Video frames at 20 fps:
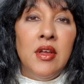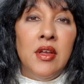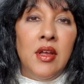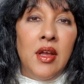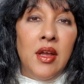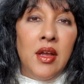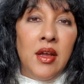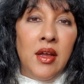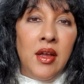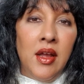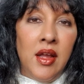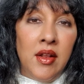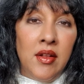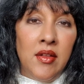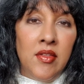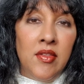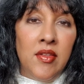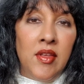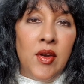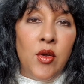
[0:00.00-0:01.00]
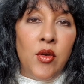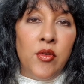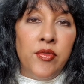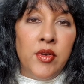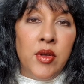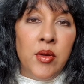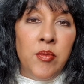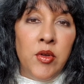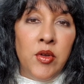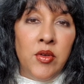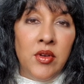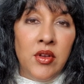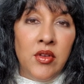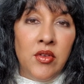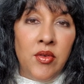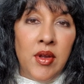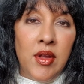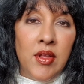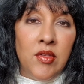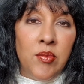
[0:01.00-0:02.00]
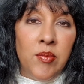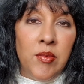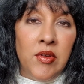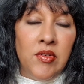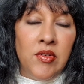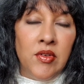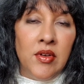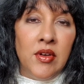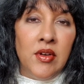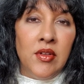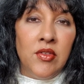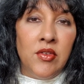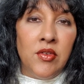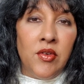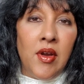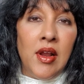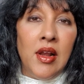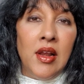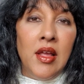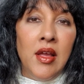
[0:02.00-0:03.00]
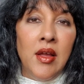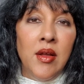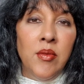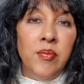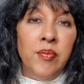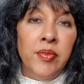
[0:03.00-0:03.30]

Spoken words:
and set off community transmission in Australia.